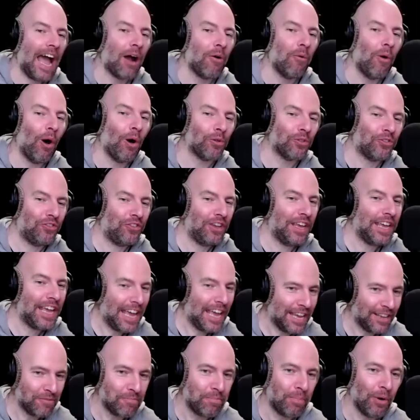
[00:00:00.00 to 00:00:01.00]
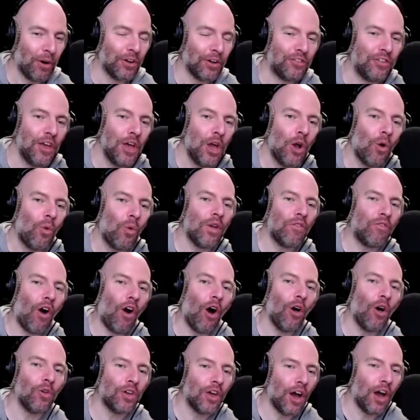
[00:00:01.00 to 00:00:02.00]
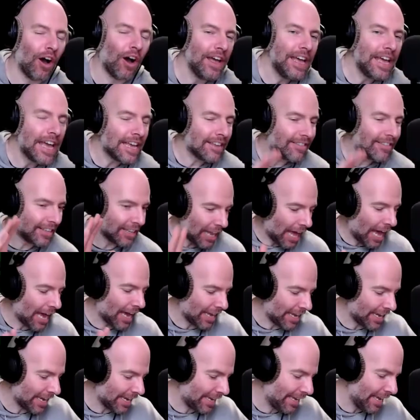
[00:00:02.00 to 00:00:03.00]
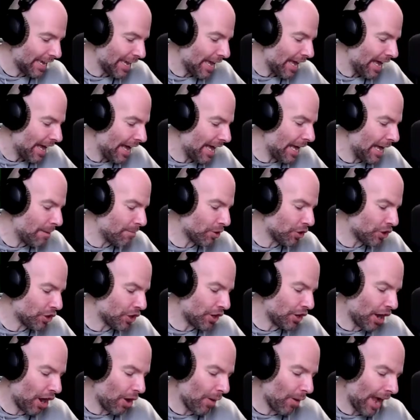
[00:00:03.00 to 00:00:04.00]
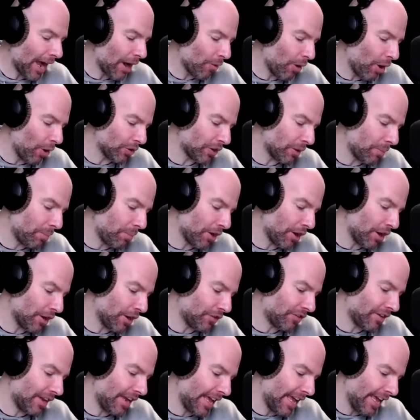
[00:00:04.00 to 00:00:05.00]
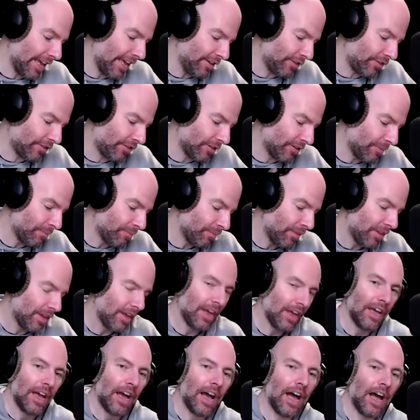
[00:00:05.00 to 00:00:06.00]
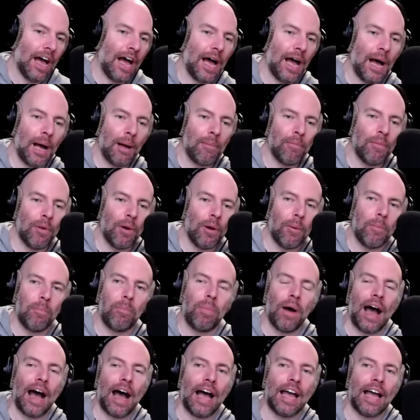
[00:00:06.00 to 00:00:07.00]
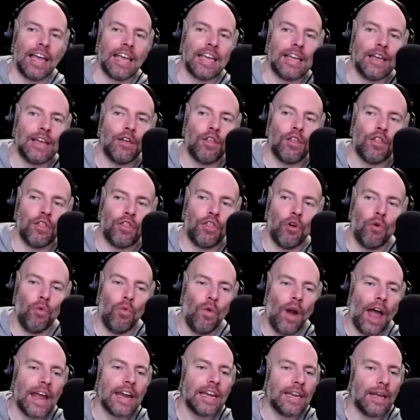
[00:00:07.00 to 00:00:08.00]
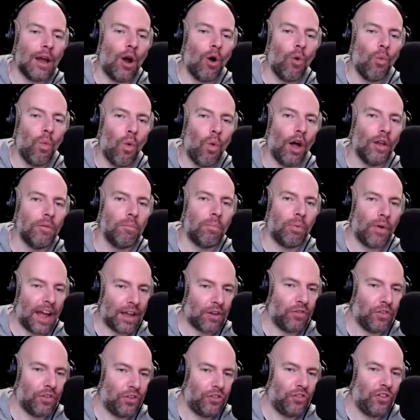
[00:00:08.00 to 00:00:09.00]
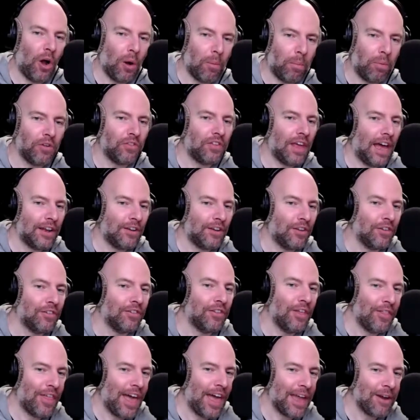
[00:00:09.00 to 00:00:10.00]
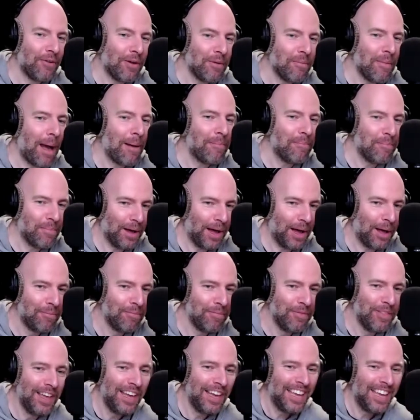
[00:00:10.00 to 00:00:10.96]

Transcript: how old she is, but we've all got, it's like, you know how old a person is by the Radio 1 breakfast show presenters that they remember.